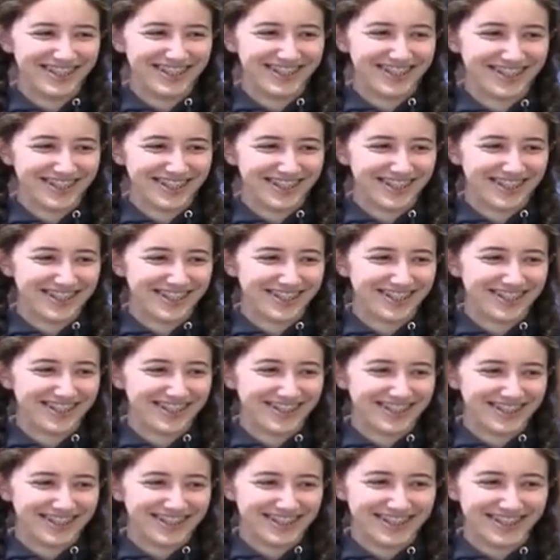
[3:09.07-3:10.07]

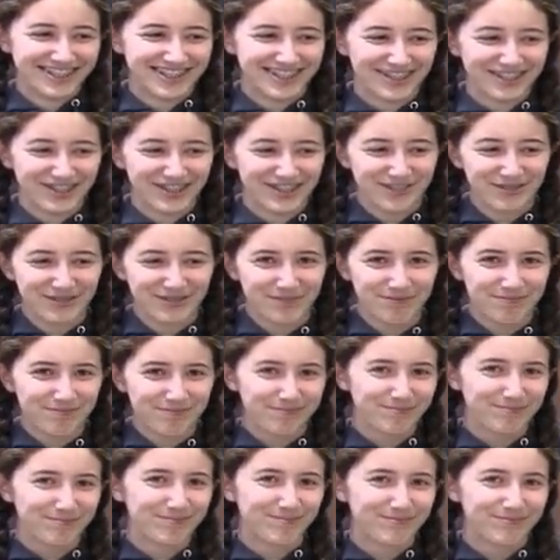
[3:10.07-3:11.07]

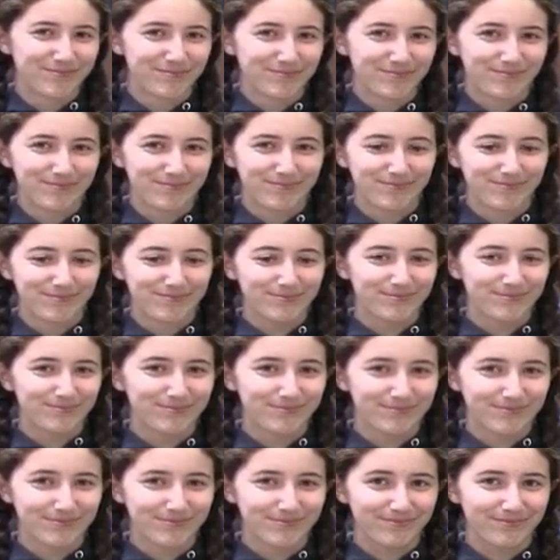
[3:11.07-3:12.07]

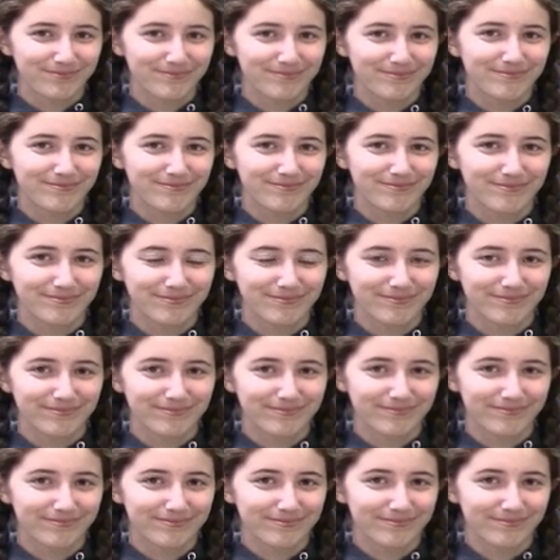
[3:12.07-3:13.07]

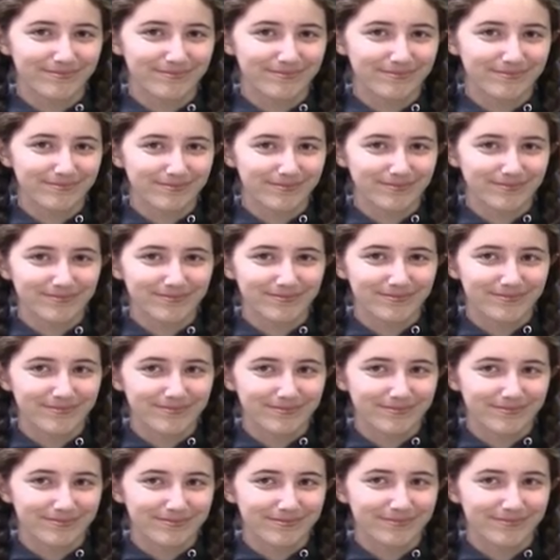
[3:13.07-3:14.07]

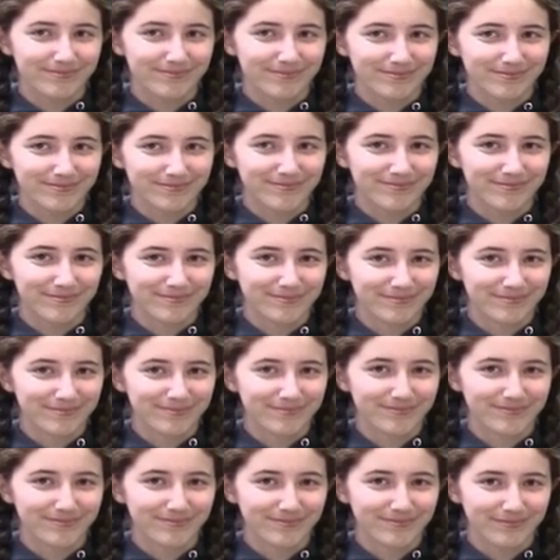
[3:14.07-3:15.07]

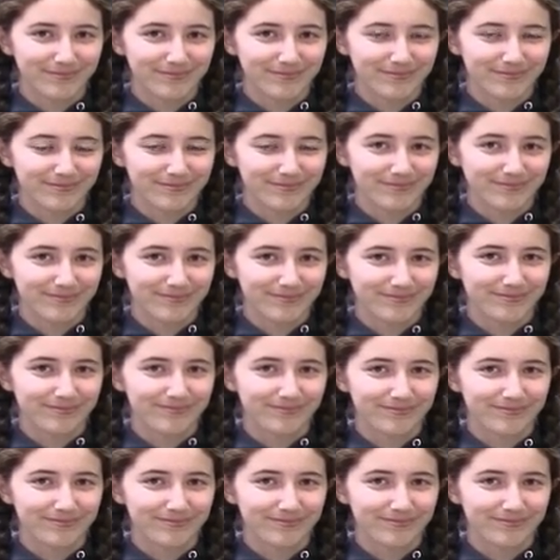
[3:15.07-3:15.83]
The person shown says nothing.